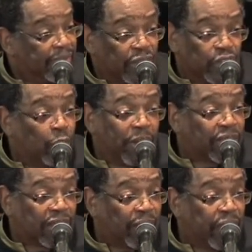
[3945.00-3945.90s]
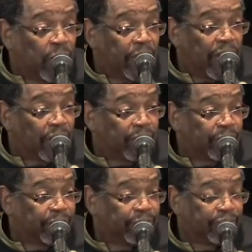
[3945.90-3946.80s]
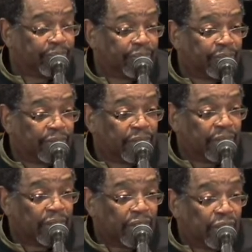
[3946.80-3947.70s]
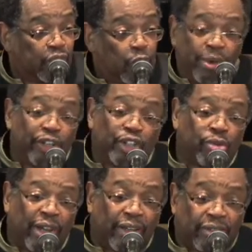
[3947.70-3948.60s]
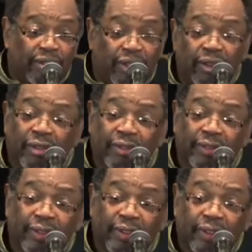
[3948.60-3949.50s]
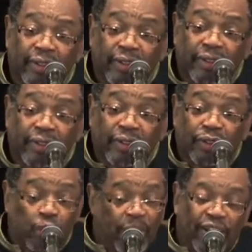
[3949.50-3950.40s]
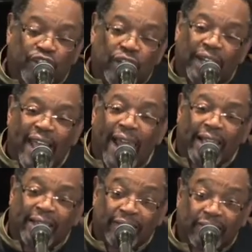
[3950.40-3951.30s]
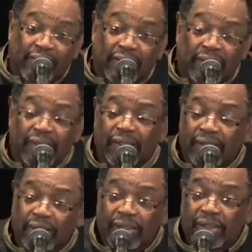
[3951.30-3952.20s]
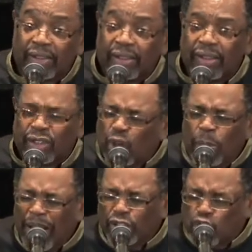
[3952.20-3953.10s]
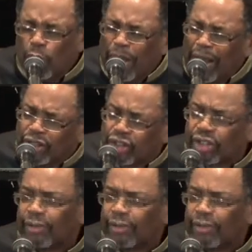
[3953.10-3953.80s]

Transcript: There's too much stuff going on. Too many tricks. Too many shenanigans. Too much, too much.